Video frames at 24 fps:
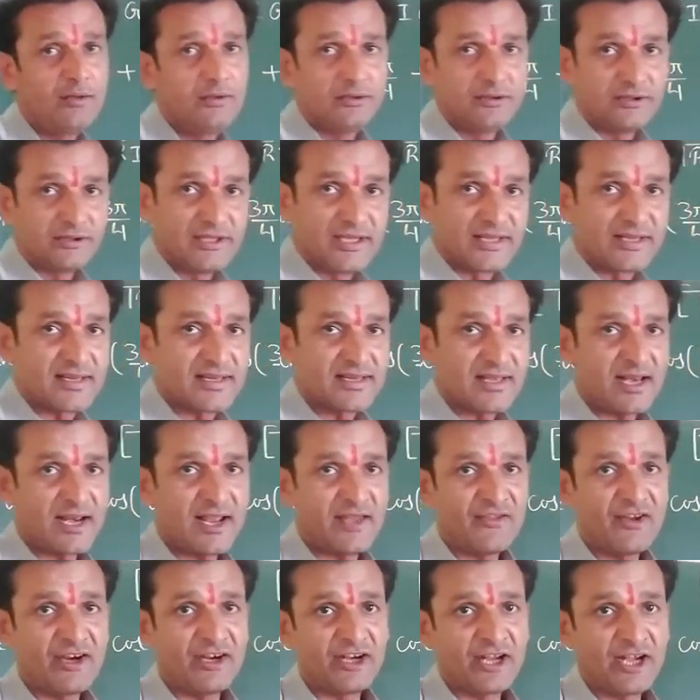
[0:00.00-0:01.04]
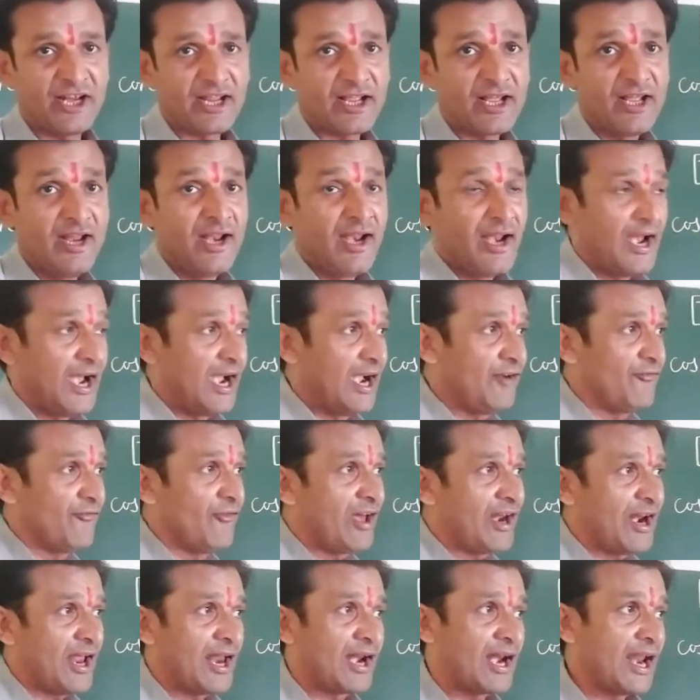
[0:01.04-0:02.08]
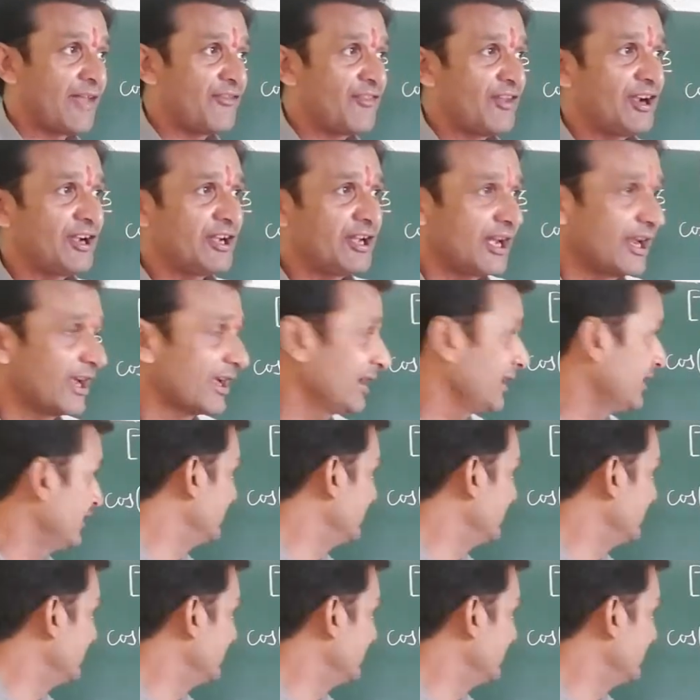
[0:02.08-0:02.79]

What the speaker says: This is another trick, and one another trick